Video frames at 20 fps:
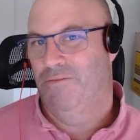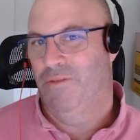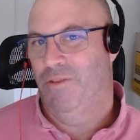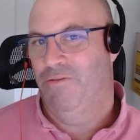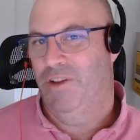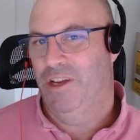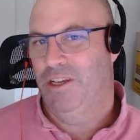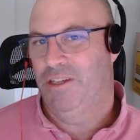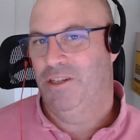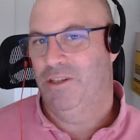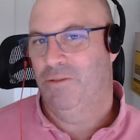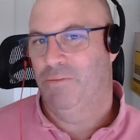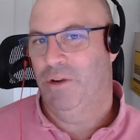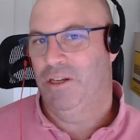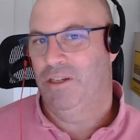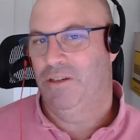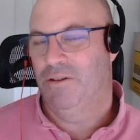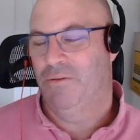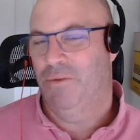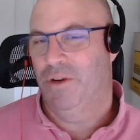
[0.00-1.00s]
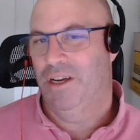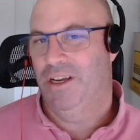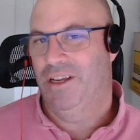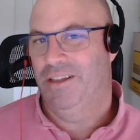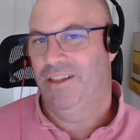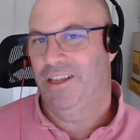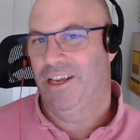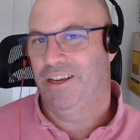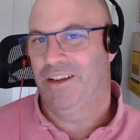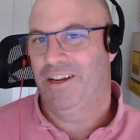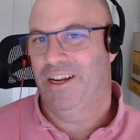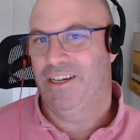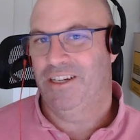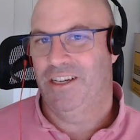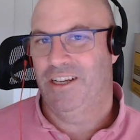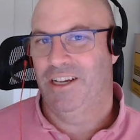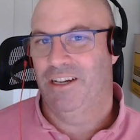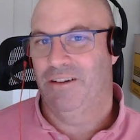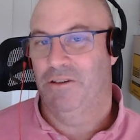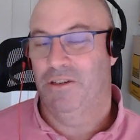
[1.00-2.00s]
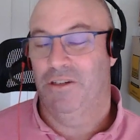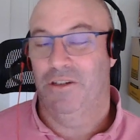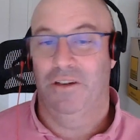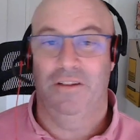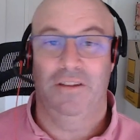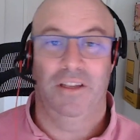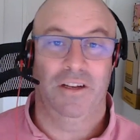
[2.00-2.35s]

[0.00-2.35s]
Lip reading: investors went to where they could actually get a return.